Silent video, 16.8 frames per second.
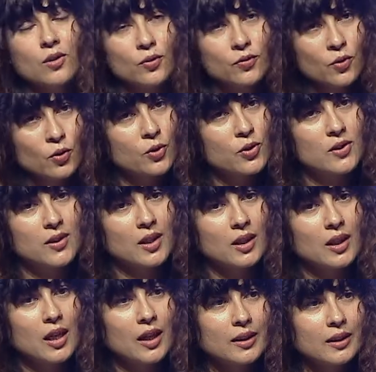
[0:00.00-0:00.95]
of course,
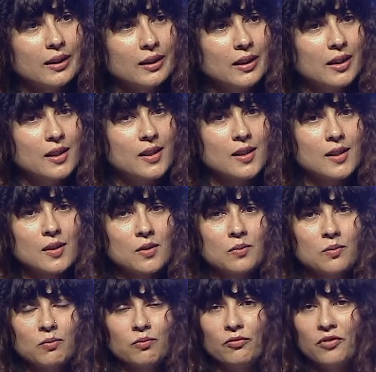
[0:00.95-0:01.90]
that Gandhi is
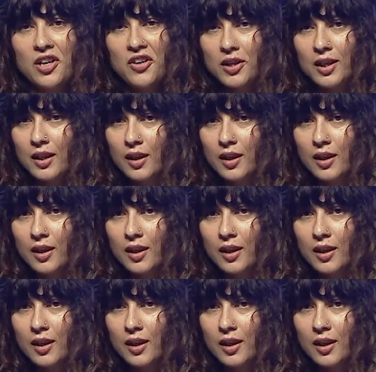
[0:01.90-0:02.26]
very